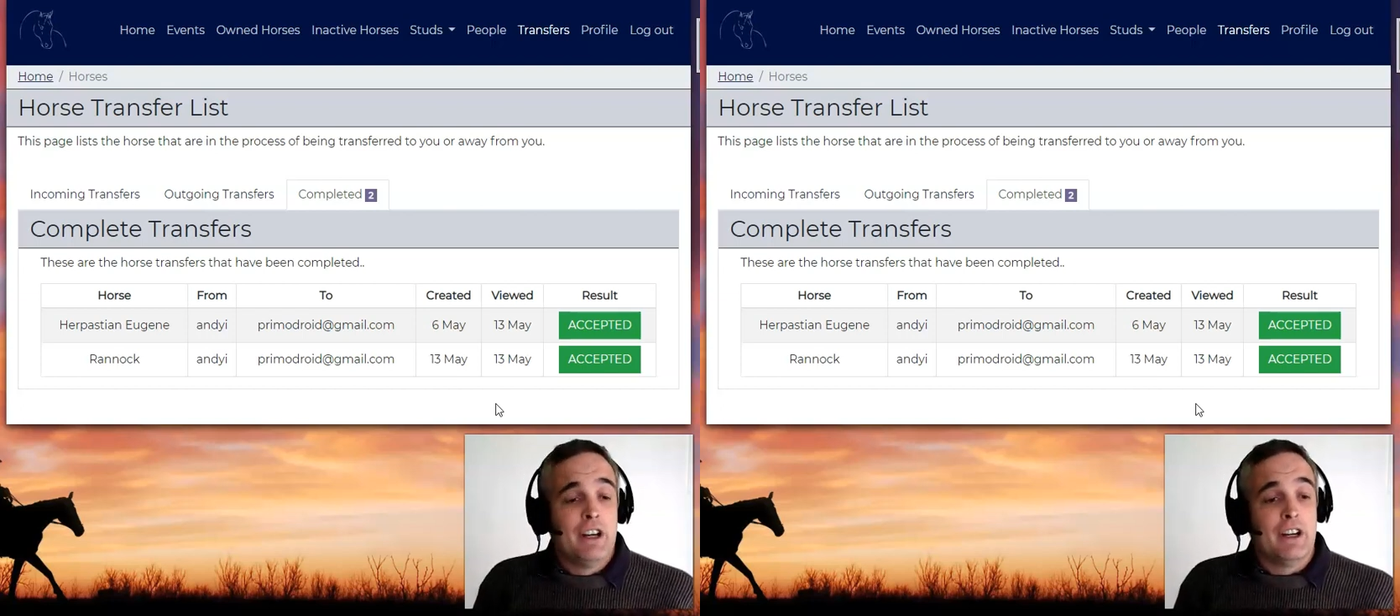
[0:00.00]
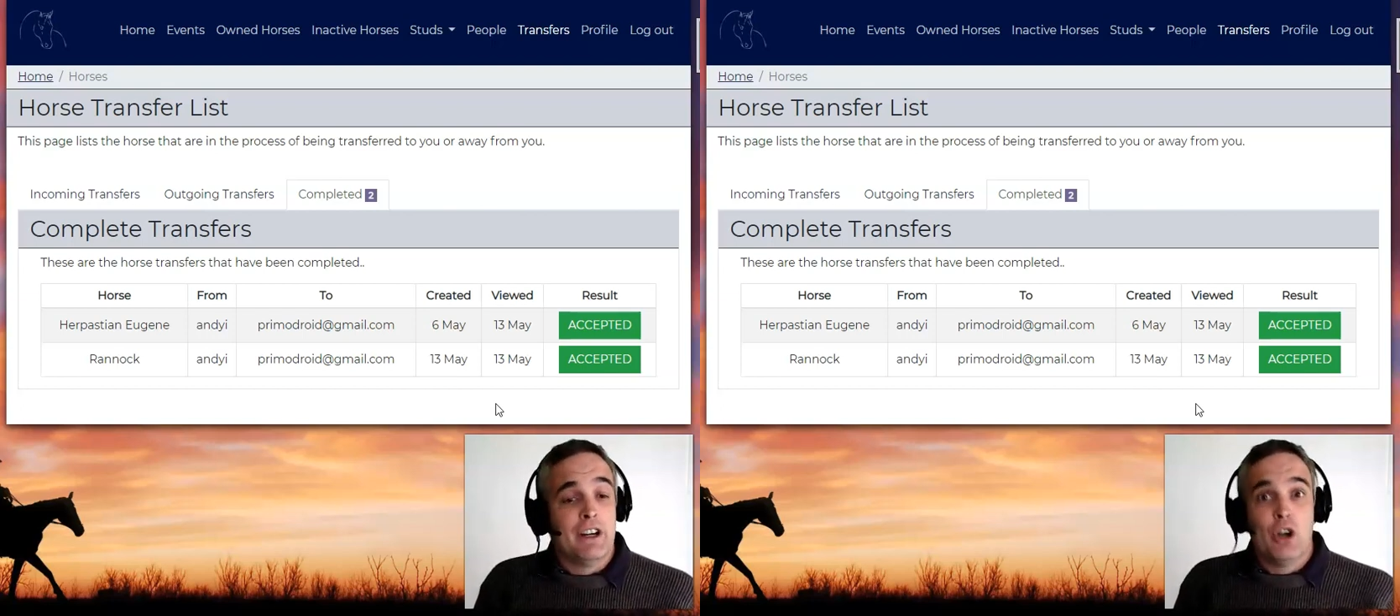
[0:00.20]

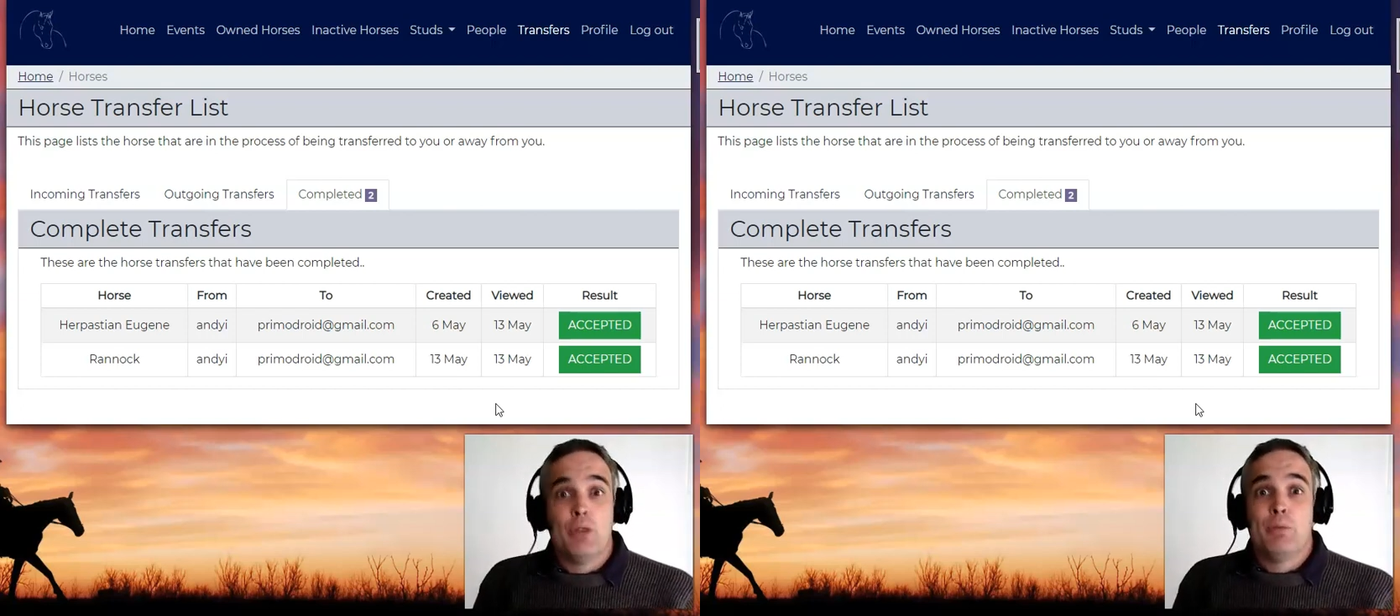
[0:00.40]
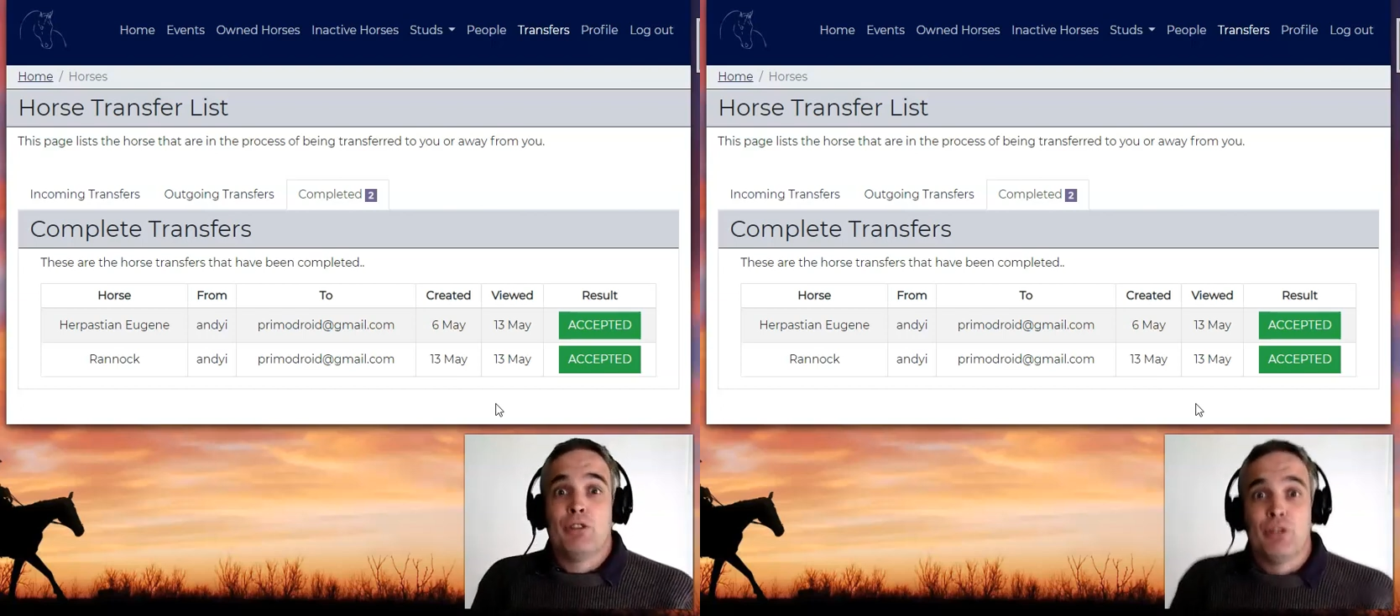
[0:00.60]
Uh,
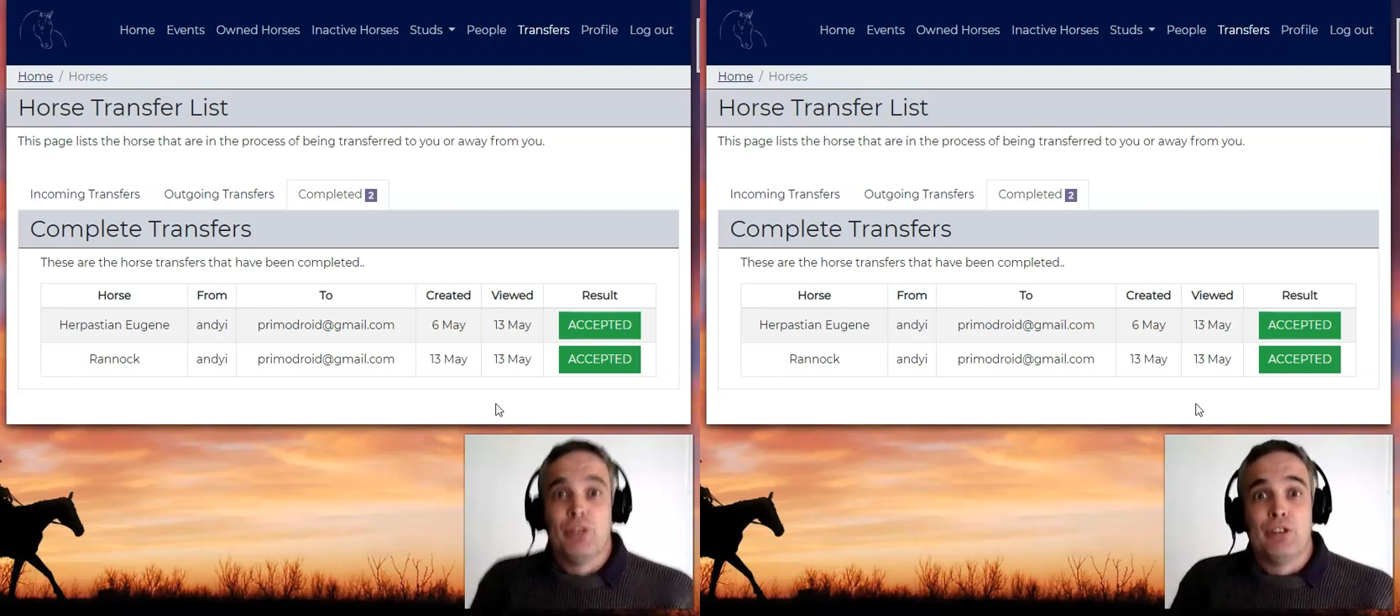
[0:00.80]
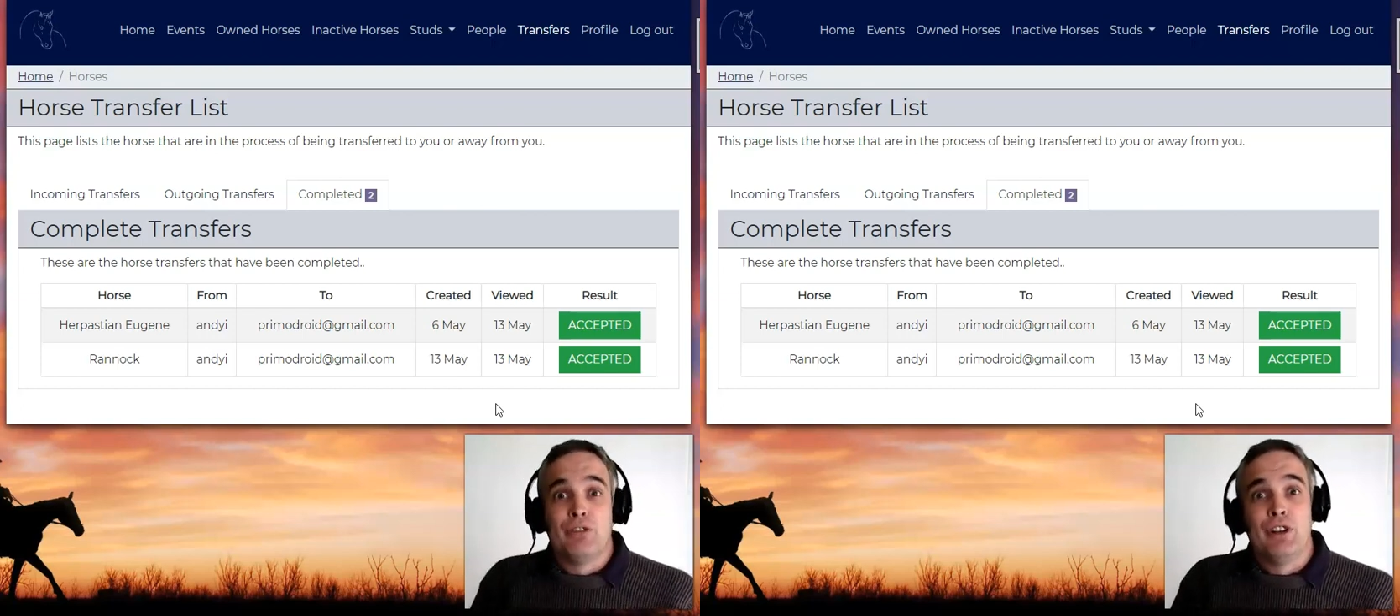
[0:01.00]
hope you
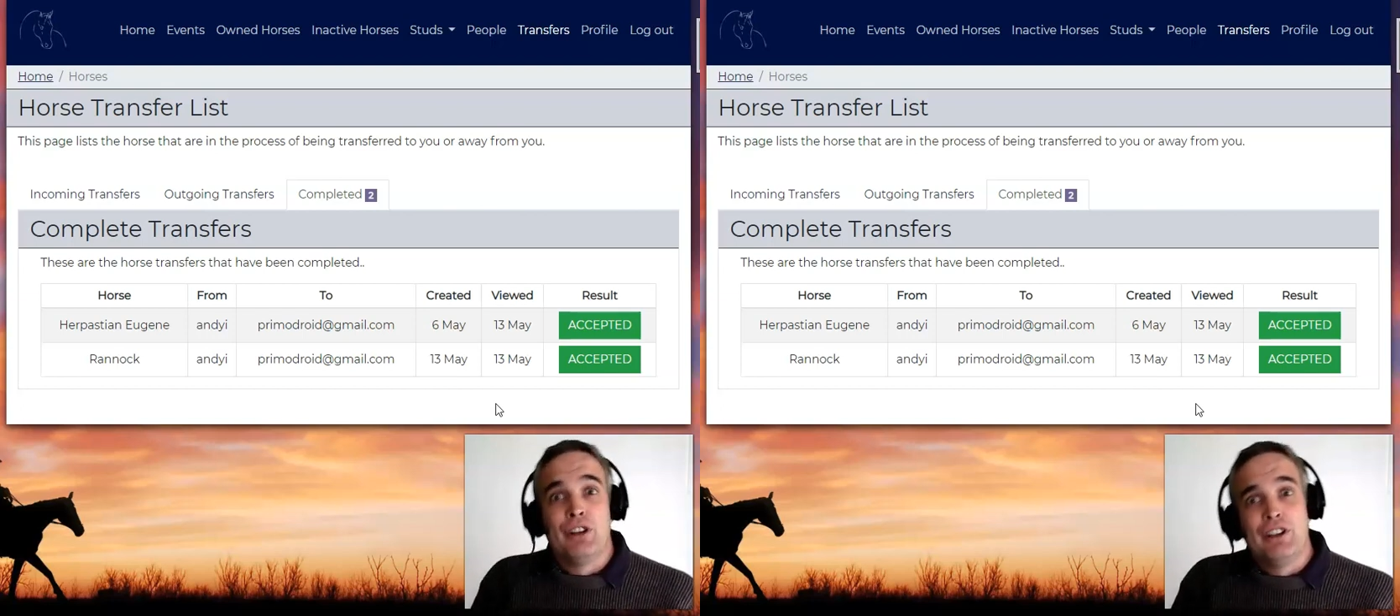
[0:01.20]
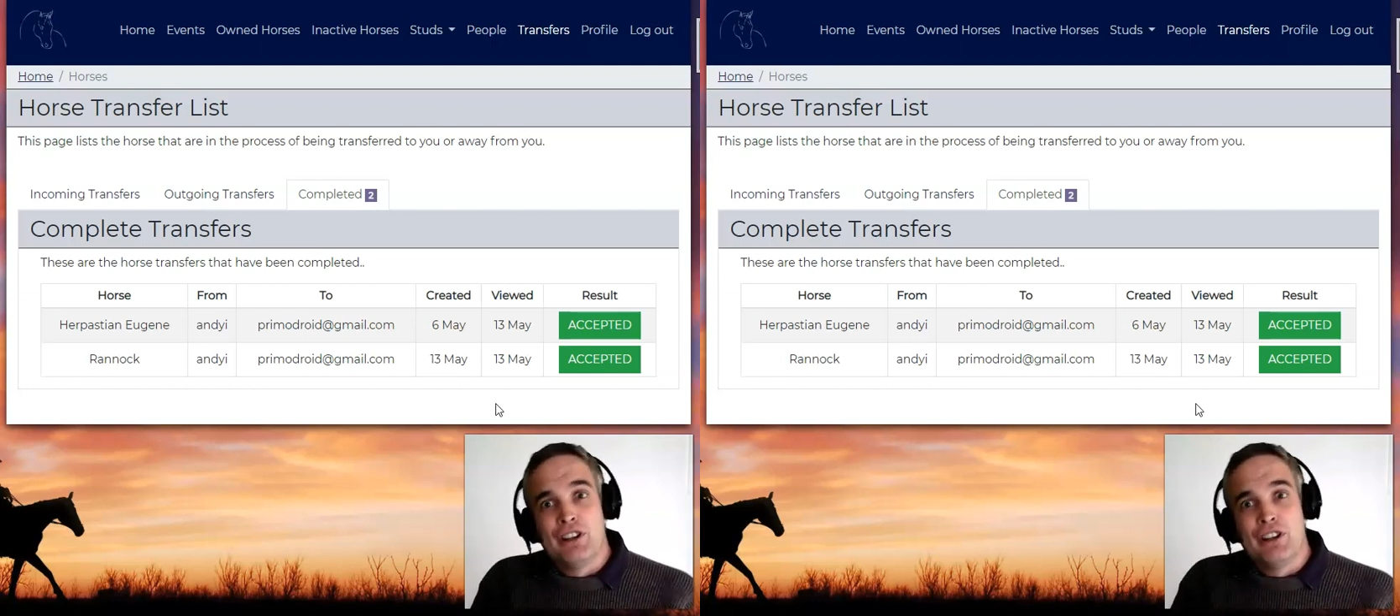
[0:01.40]
enjoyed this video.